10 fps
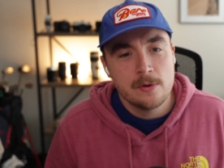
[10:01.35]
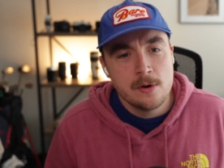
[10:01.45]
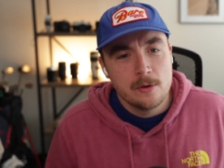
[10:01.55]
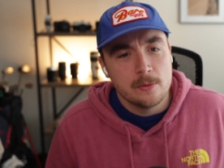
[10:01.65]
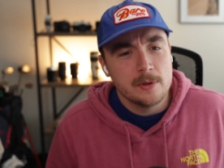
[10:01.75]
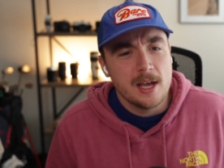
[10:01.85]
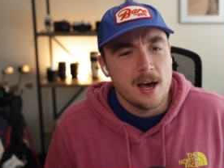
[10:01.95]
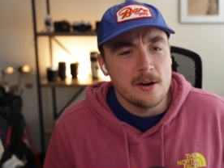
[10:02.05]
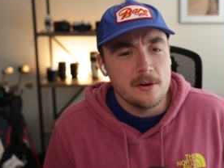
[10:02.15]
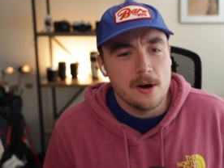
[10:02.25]
Well, yeah, I
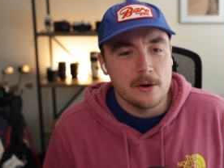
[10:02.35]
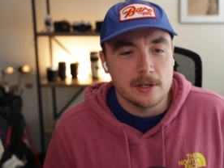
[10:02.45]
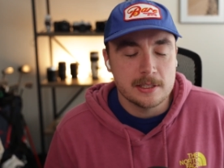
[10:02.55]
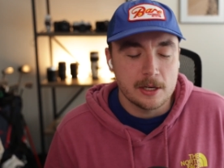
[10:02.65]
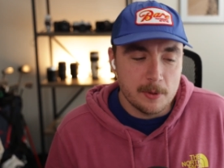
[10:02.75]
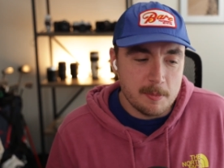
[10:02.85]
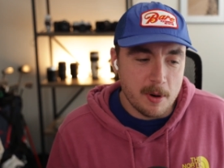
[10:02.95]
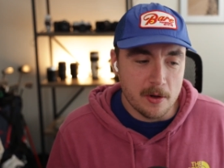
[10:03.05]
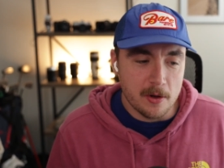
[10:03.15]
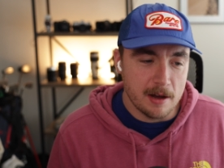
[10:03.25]
don't know because like we
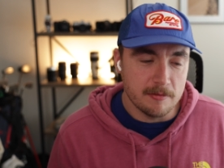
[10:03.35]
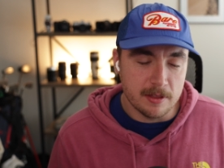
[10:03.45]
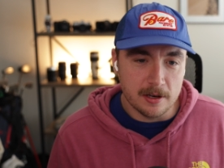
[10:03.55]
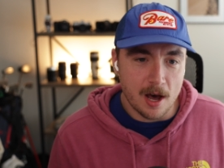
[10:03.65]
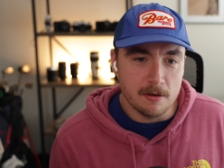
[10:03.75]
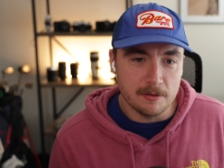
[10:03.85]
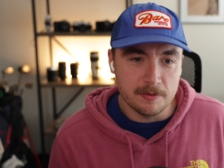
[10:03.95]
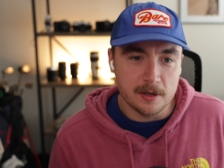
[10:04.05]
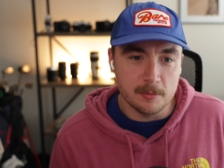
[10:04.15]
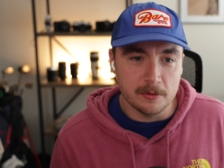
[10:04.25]
both have the
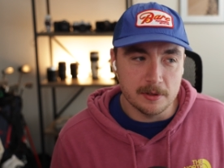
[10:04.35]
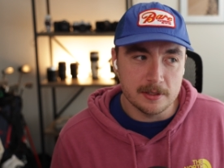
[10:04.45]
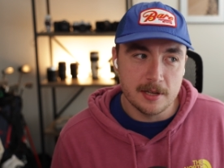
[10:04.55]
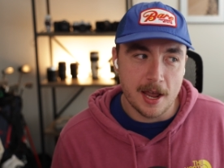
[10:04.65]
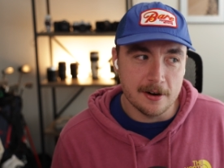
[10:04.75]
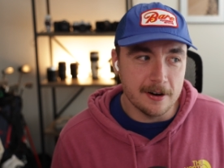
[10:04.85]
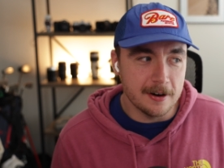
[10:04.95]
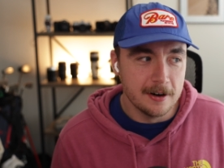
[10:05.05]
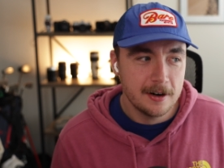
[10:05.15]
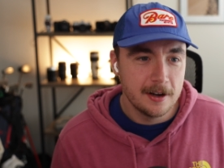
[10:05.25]
non-refundable retainer,
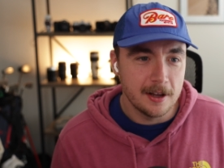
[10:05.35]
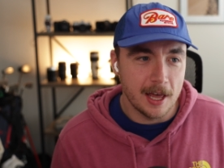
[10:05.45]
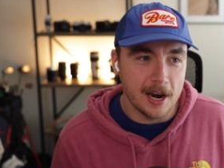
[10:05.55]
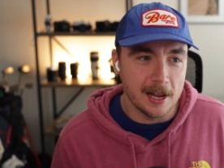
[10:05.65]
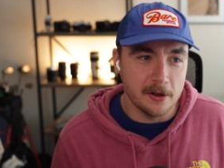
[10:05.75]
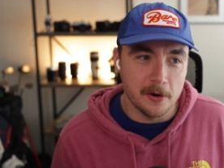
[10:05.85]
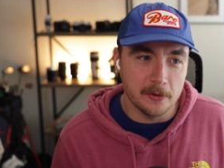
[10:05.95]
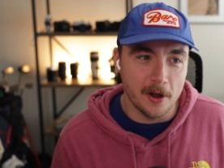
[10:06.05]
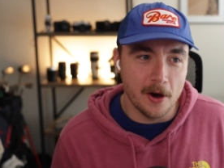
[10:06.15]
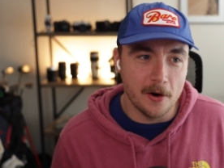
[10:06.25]
and I don't
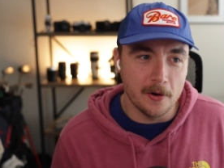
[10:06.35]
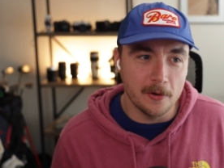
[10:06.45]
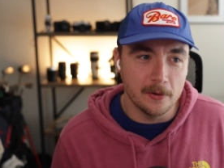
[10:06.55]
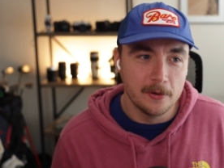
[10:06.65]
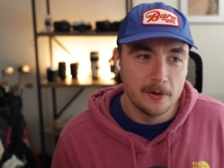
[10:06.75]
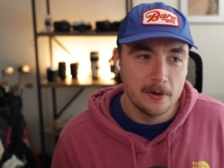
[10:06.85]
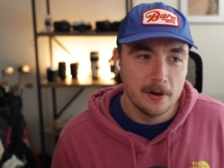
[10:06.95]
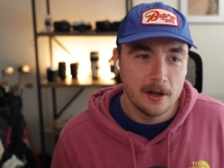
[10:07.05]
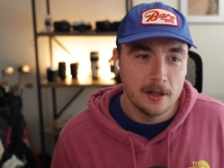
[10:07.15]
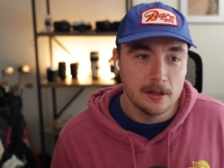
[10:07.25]
know.
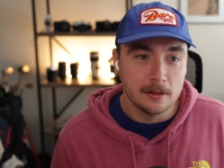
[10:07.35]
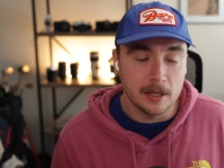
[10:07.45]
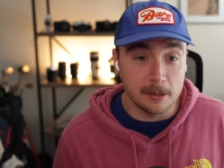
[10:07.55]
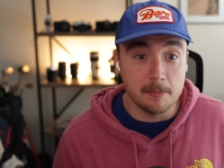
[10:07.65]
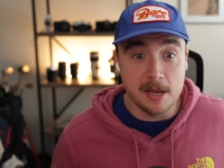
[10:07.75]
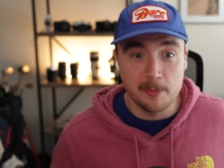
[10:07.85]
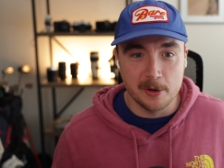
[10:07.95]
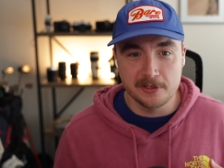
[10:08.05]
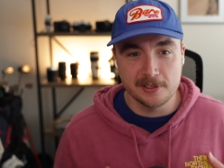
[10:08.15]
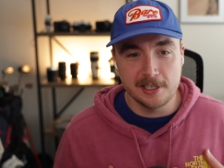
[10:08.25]
Like me
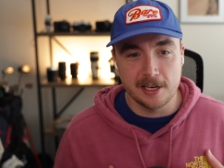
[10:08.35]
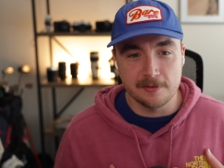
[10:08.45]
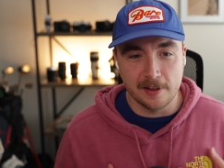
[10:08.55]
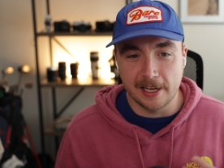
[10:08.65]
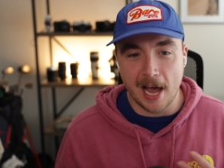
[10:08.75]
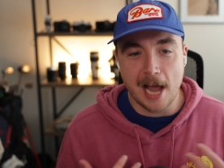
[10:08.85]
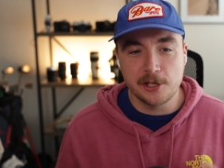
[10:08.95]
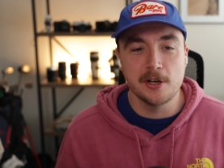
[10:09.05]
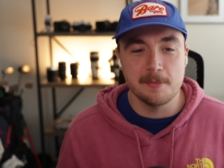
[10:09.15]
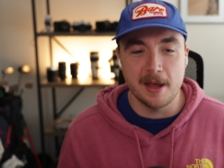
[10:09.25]
personally, if like I
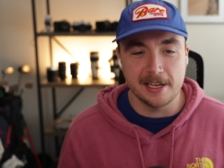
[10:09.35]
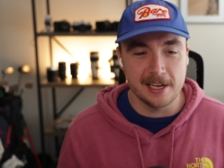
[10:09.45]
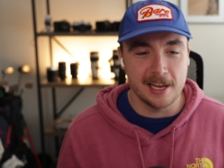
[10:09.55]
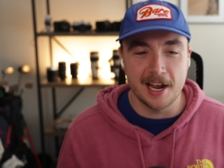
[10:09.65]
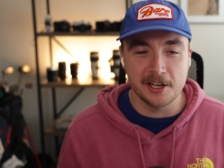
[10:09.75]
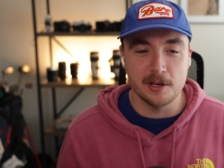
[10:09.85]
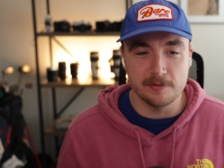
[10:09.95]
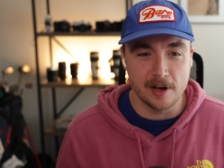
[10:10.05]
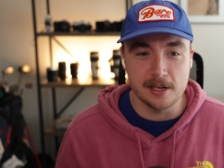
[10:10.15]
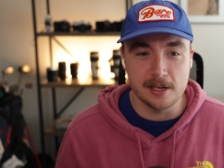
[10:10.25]
couldn't make it and I couldn't
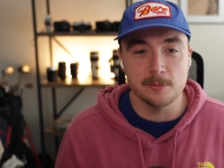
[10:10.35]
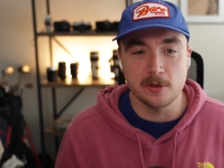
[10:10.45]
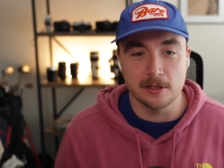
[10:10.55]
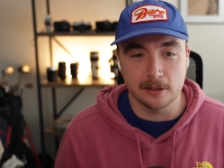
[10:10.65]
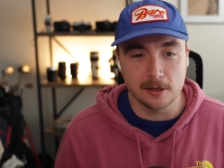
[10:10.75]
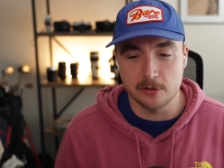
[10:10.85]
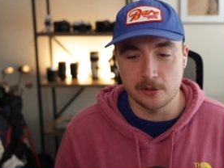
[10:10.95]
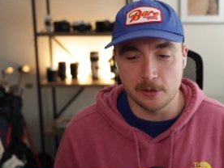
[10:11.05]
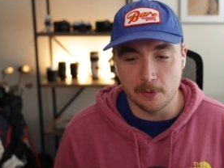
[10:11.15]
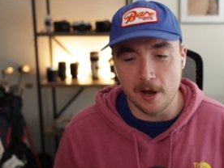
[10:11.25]
find someone to come shoot
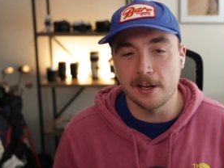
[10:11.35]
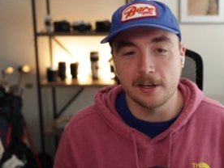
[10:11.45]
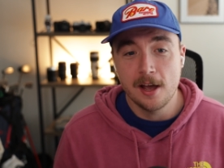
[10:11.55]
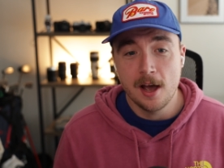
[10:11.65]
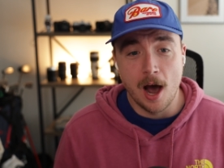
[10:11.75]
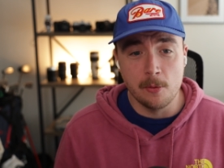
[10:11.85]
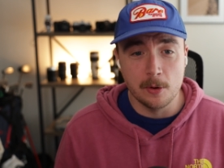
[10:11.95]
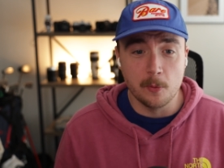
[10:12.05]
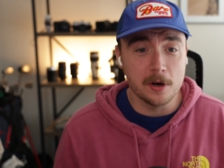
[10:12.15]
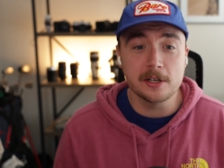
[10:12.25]
your wedding, I would
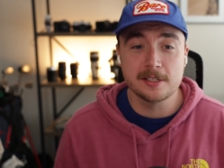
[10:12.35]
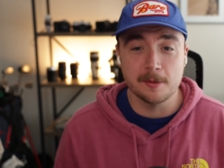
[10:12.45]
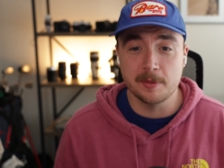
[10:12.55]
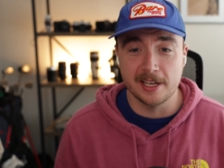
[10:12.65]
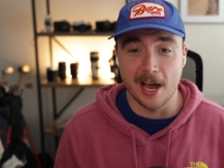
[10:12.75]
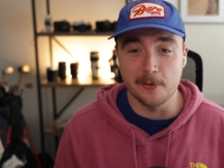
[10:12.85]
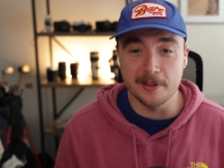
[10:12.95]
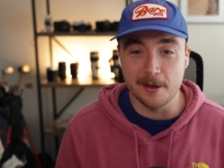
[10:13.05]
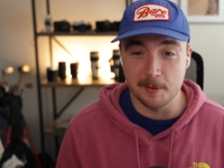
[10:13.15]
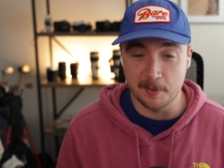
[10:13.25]
work something out with
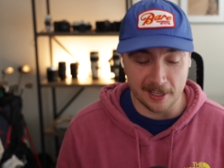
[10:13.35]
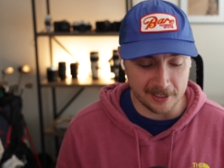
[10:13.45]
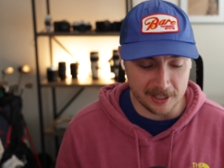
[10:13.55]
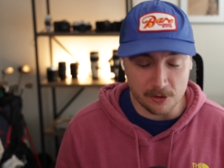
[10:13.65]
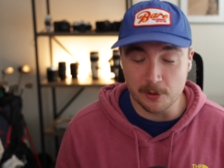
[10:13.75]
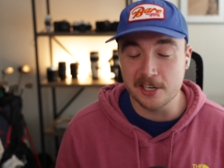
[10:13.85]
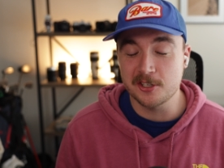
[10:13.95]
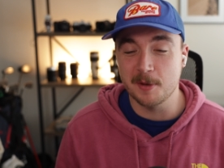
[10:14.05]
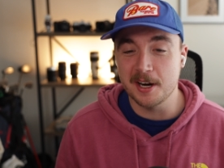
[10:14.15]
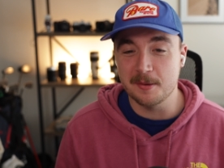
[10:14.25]
them and be like, "You will get
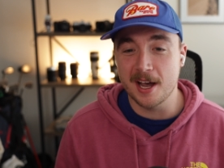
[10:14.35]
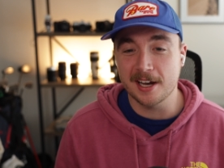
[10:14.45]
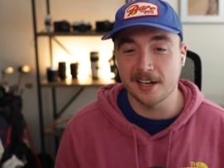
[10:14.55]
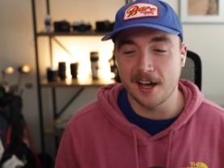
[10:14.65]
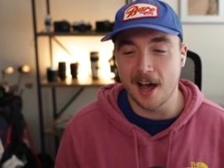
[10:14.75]
your money back."